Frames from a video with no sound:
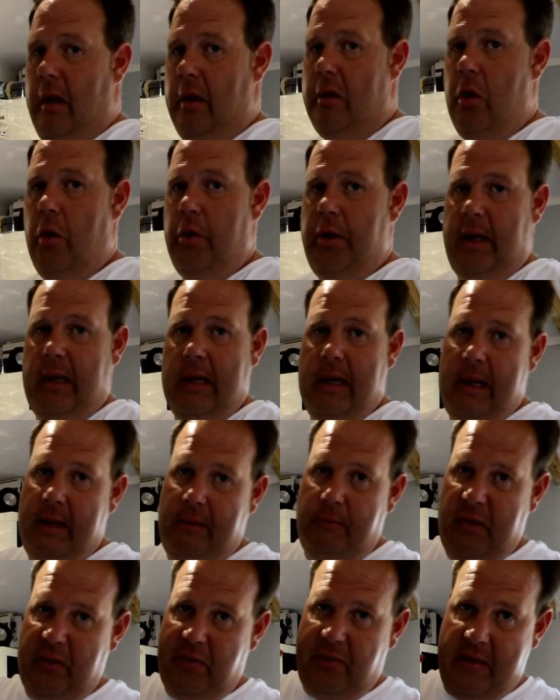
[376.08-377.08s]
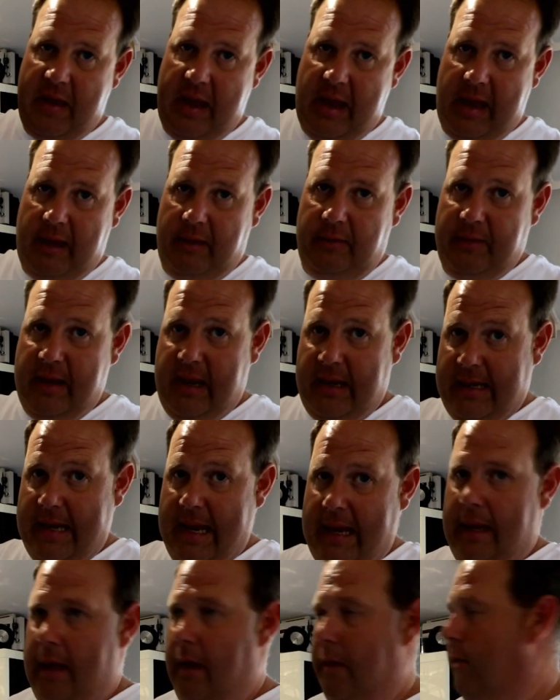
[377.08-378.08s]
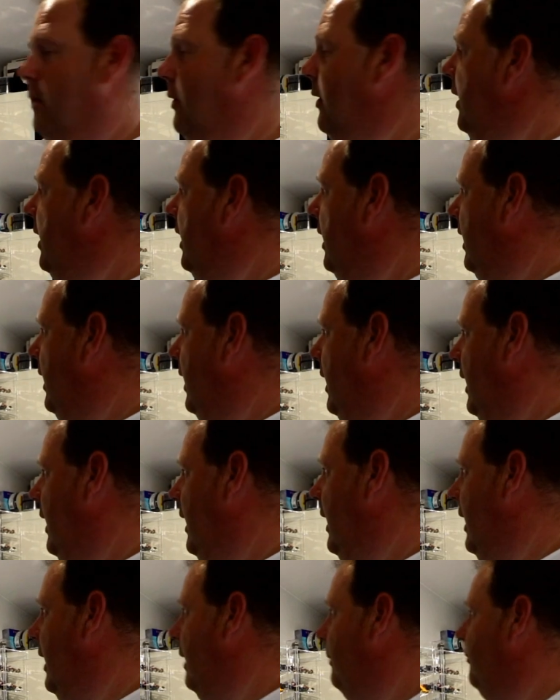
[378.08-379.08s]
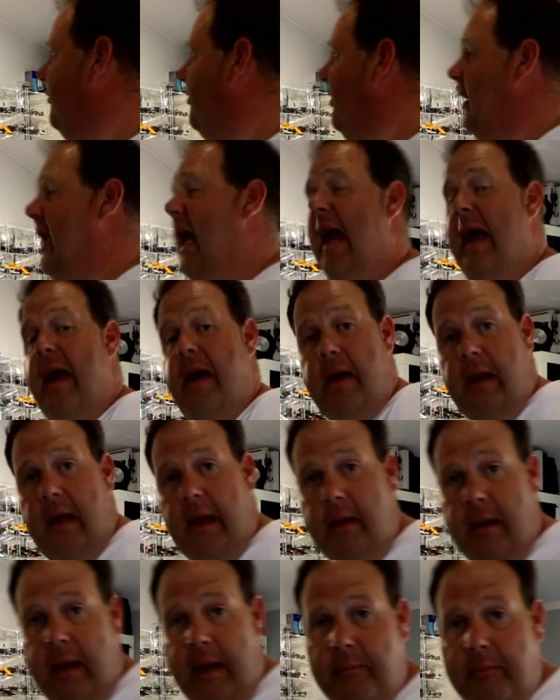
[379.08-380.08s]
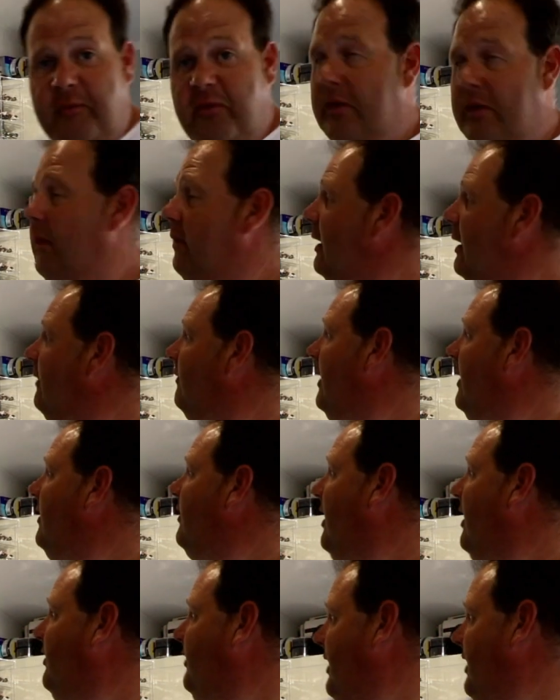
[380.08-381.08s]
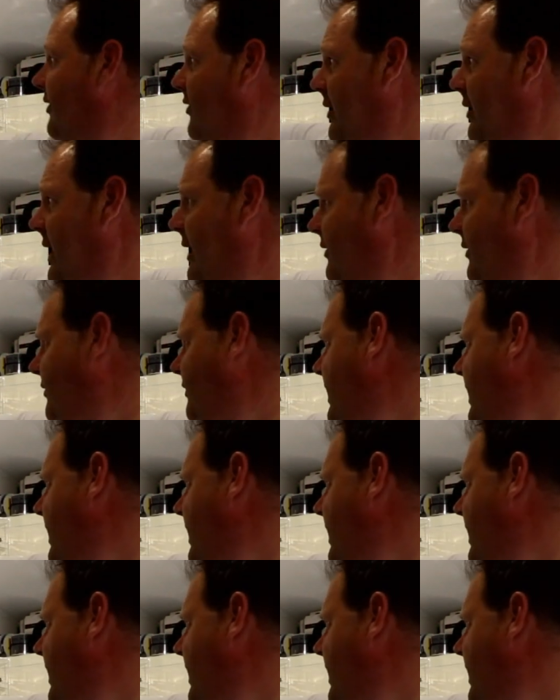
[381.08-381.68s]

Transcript: iconically with their yellow. So yeah, absolutely fantastic. So that's